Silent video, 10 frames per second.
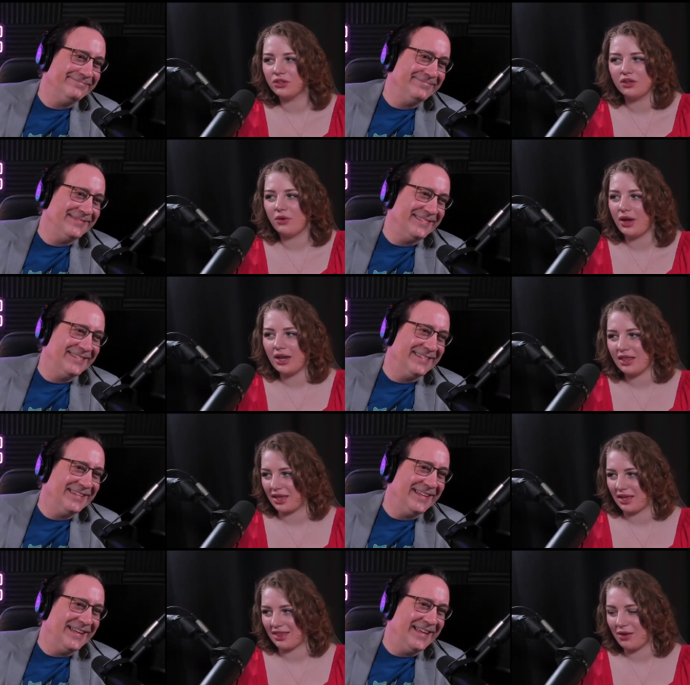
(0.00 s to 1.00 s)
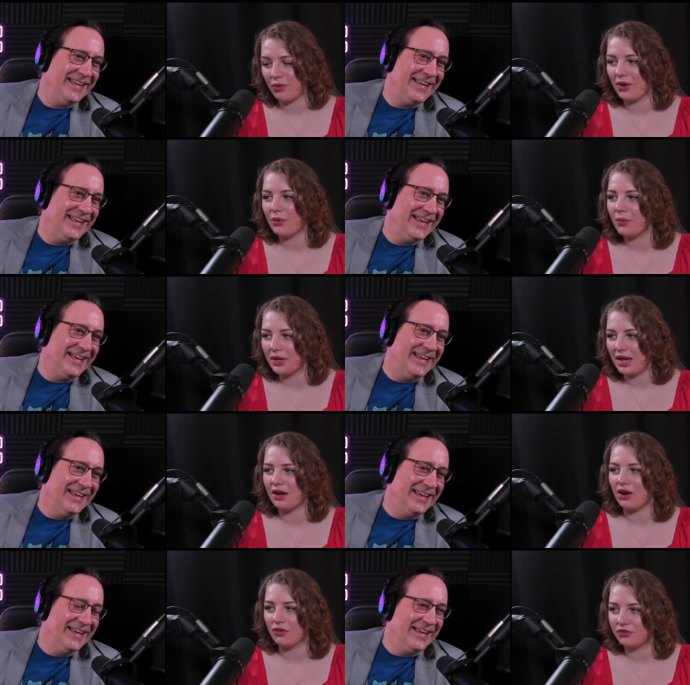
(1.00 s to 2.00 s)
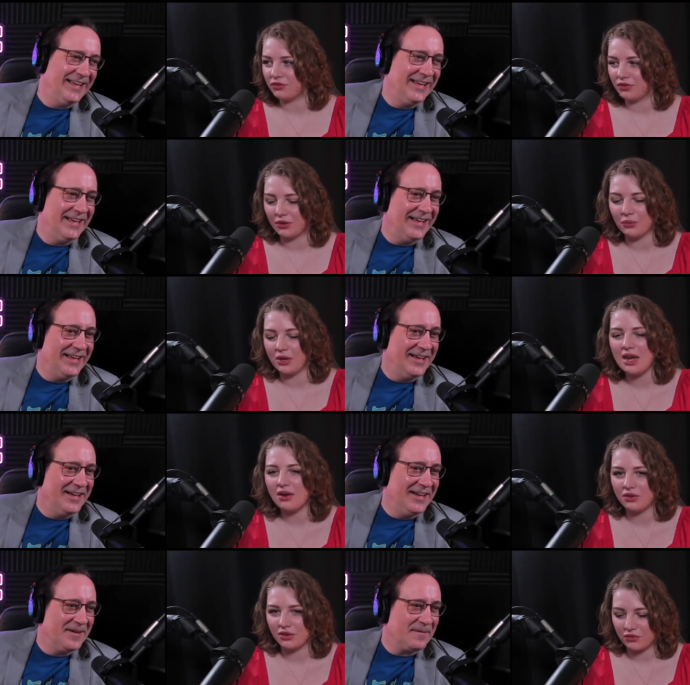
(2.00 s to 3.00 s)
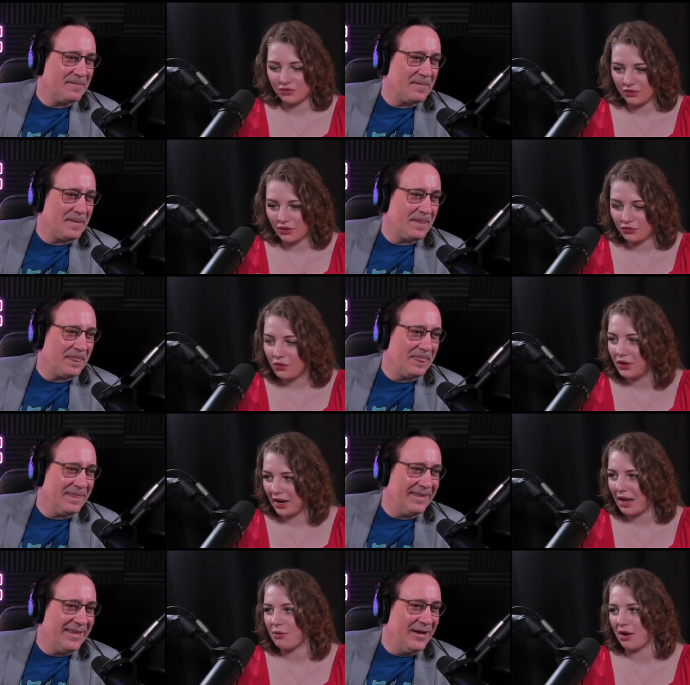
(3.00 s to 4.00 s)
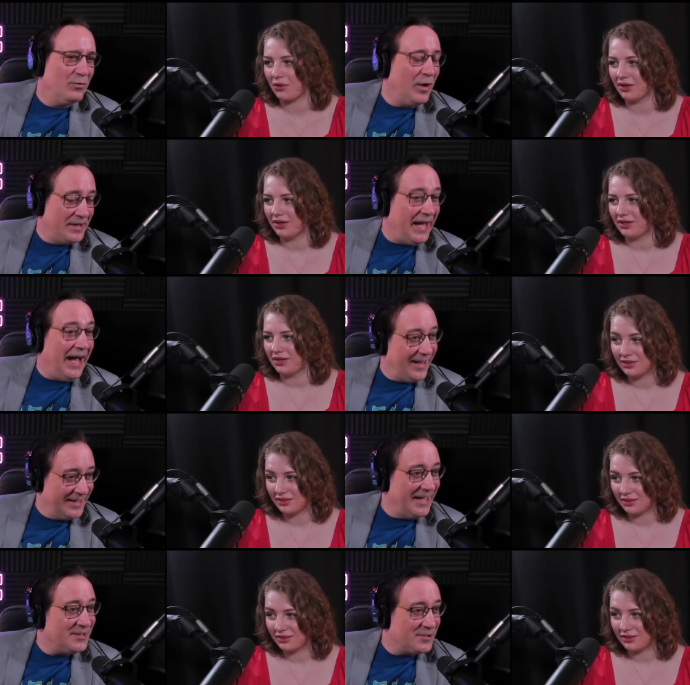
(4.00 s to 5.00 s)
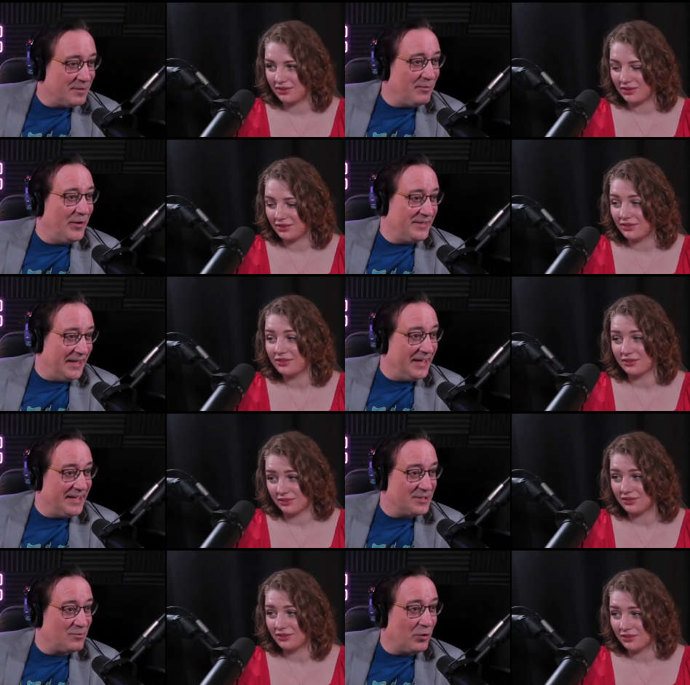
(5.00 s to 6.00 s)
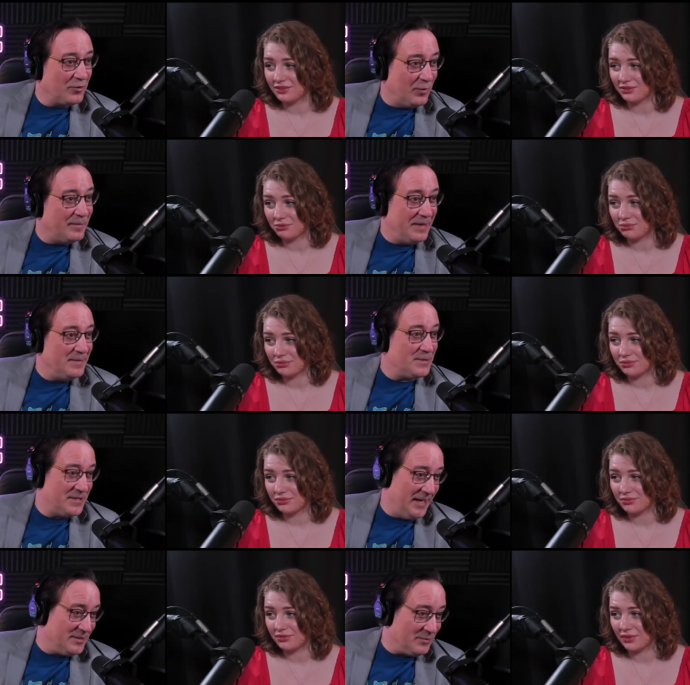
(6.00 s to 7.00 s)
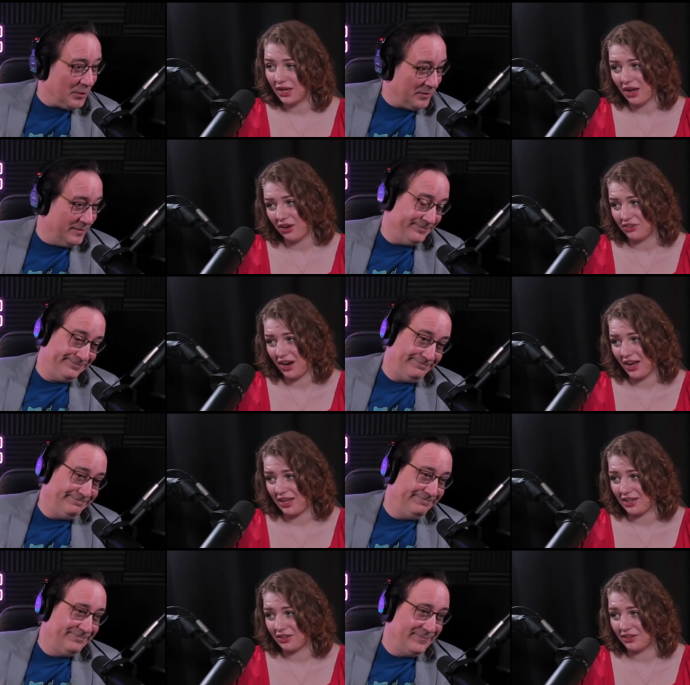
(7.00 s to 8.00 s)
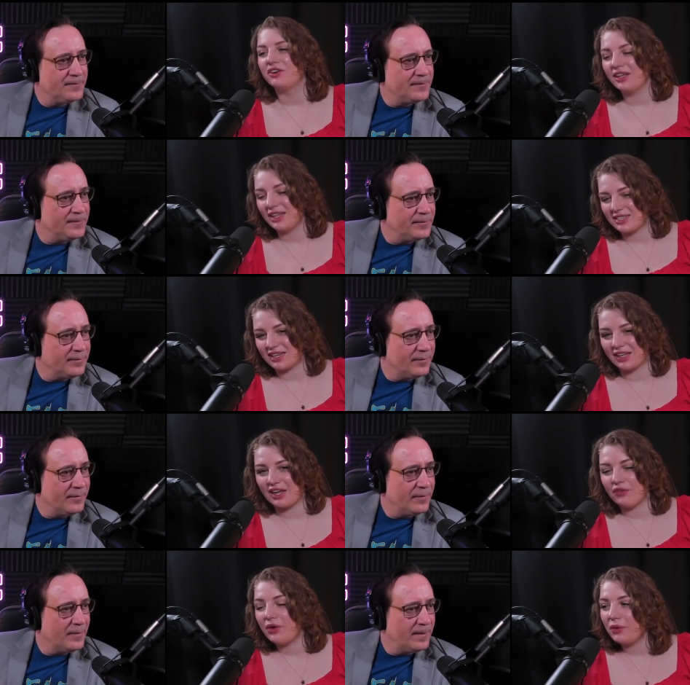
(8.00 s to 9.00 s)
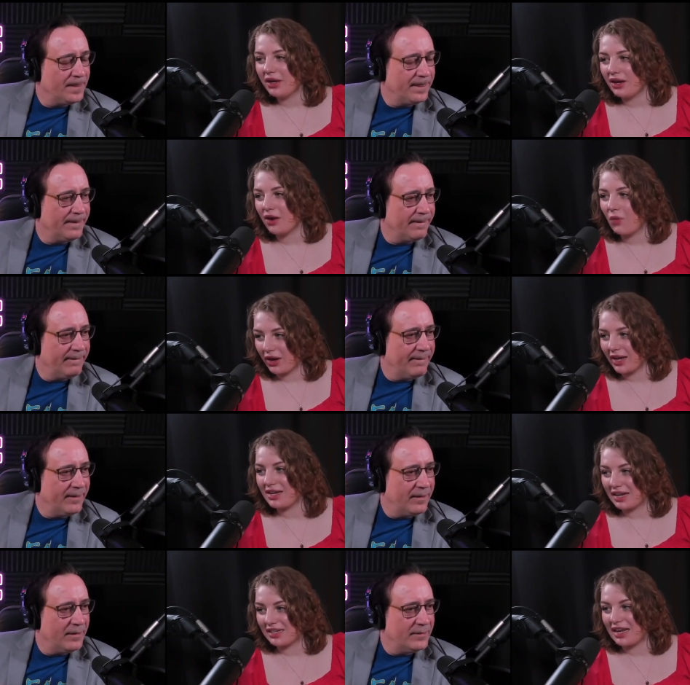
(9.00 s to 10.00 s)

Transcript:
Speaker 1: to do anything at that point. What we need are we need food and ammo.
Speaker 2: Well, yeah. Again, to the point that it is worth what people say it's worth.
Speaker 1: Right realistically, if we were in a Walking Dead